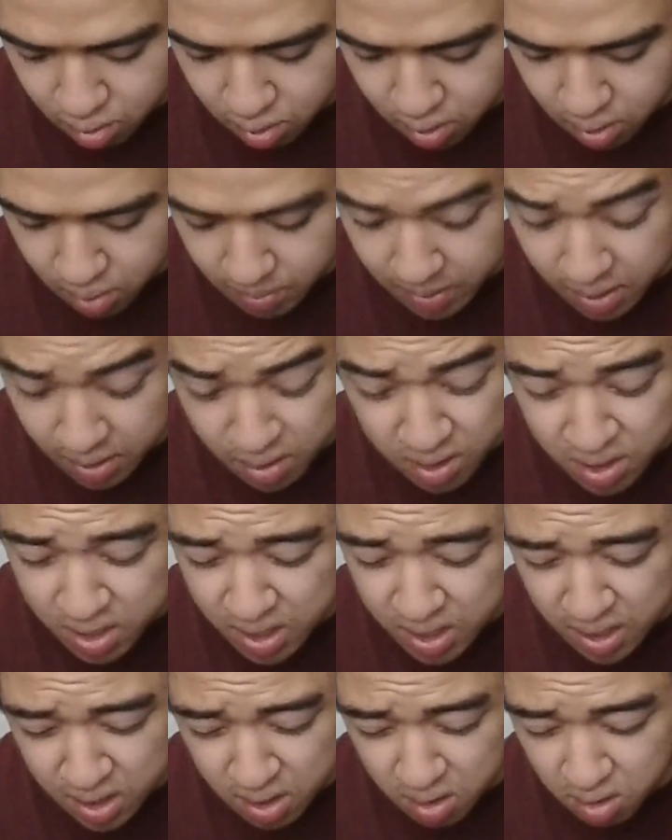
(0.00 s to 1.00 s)
To be honest,
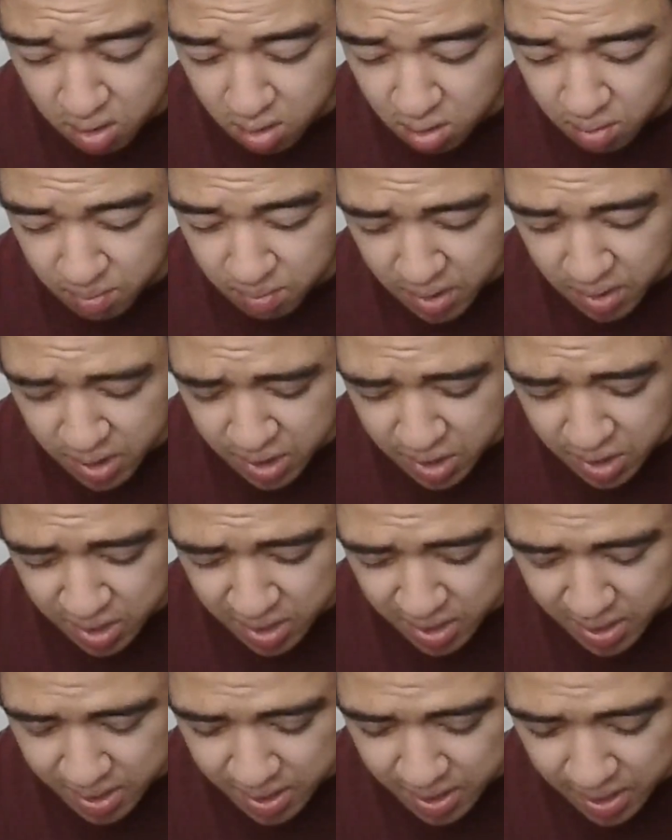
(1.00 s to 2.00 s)
there's not much
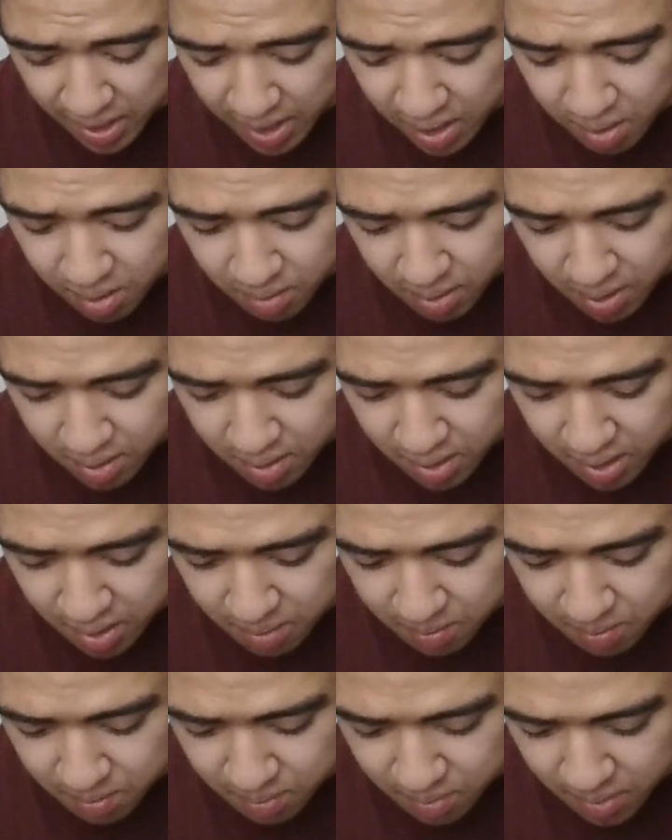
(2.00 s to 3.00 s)
to say about
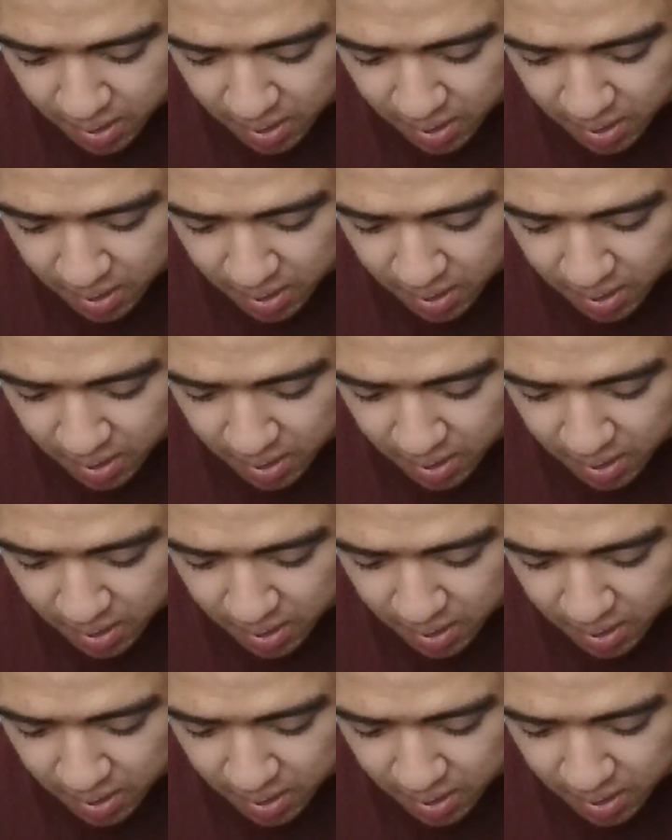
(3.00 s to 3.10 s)
them.